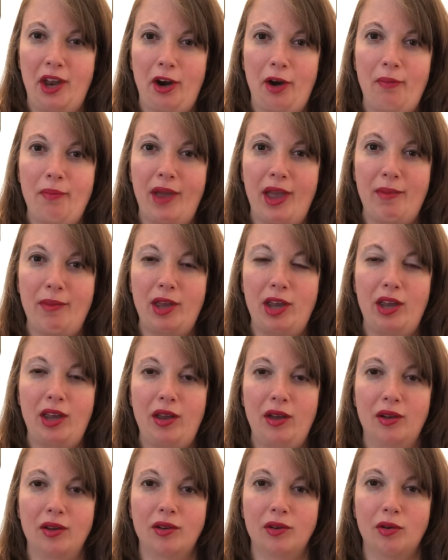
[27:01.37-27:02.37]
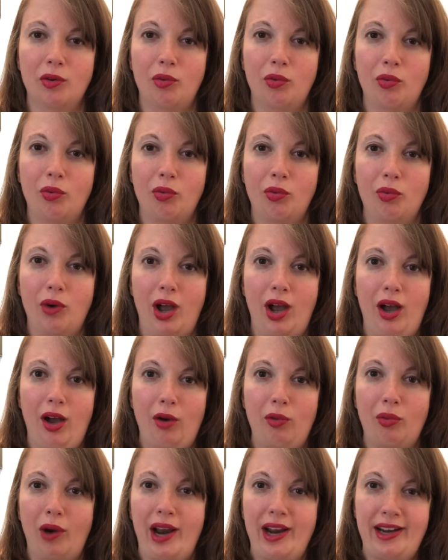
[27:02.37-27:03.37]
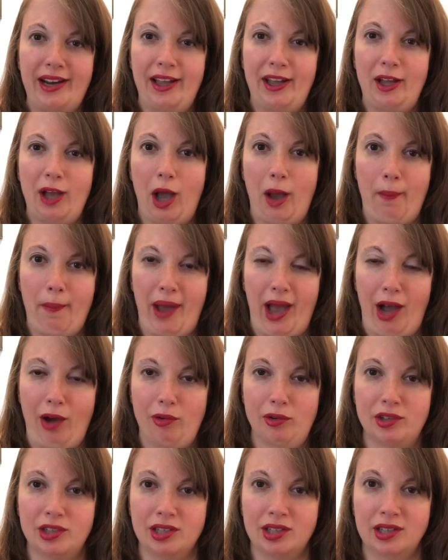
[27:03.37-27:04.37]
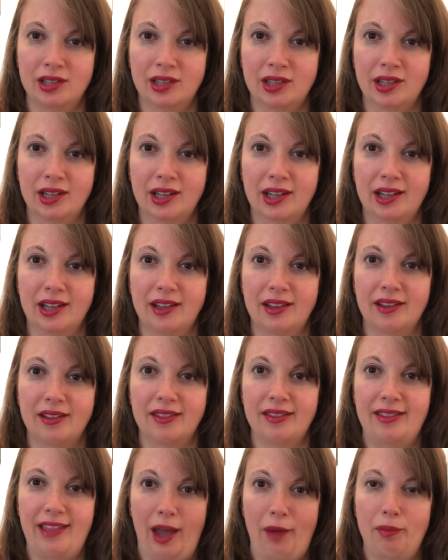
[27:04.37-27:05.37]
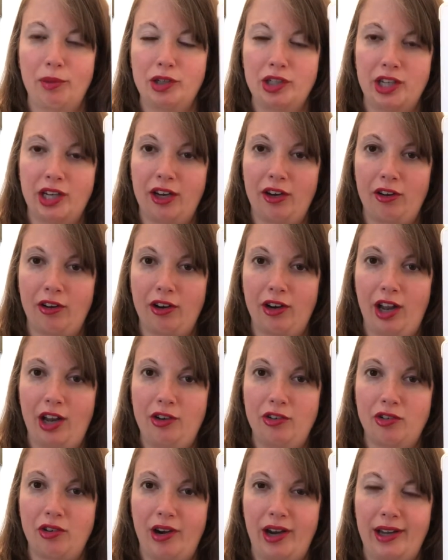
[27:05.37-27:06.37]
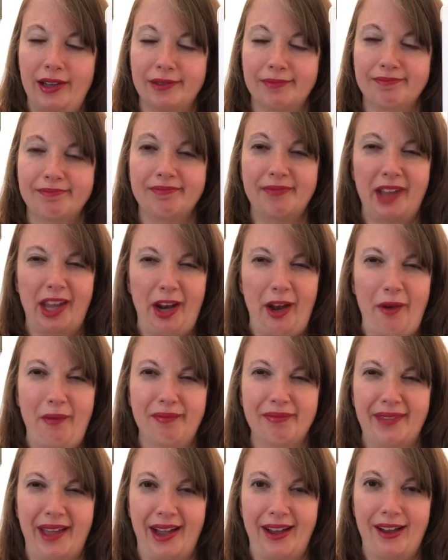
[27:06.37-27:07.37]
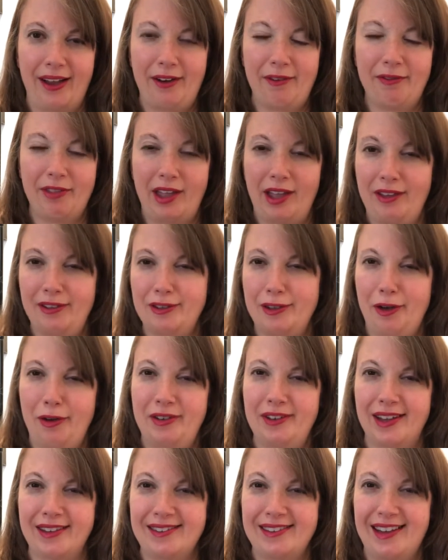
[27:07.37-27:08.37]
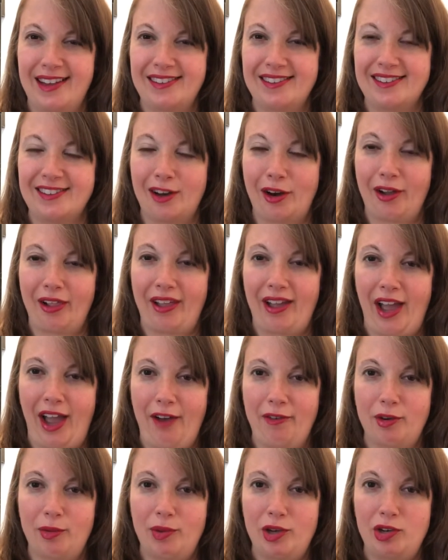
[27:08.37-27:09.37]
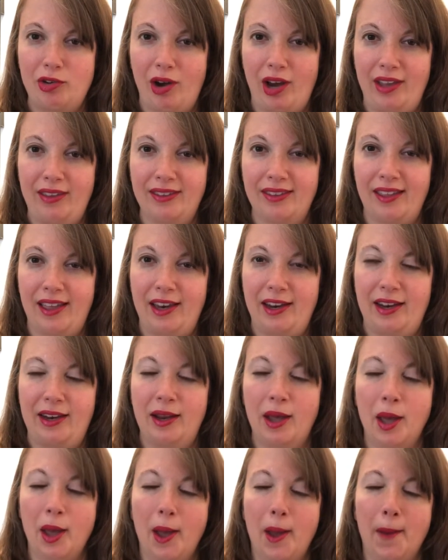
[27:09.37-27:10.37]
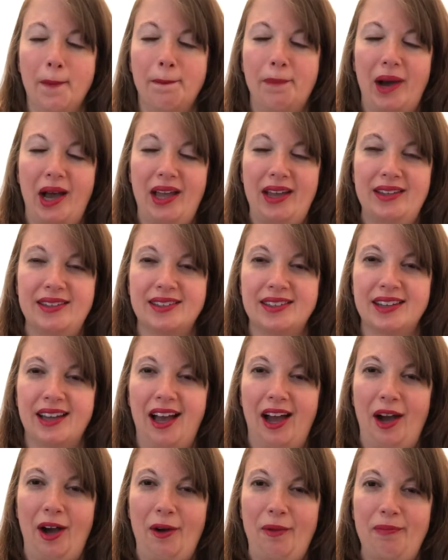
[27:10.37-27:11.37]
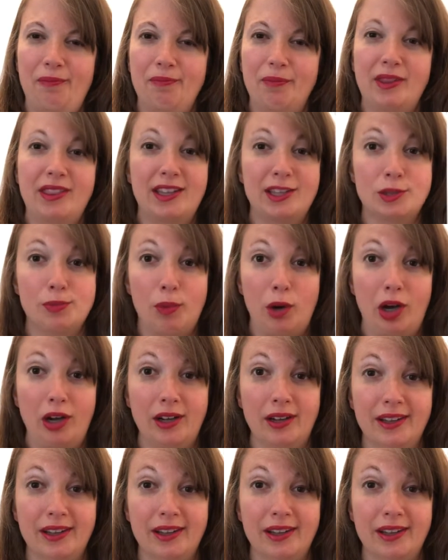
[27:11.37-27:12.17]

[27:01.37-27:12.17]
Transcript: maybe writing about that particular country, that kind of thing. So it doesn't necessarily have to be translated, but this book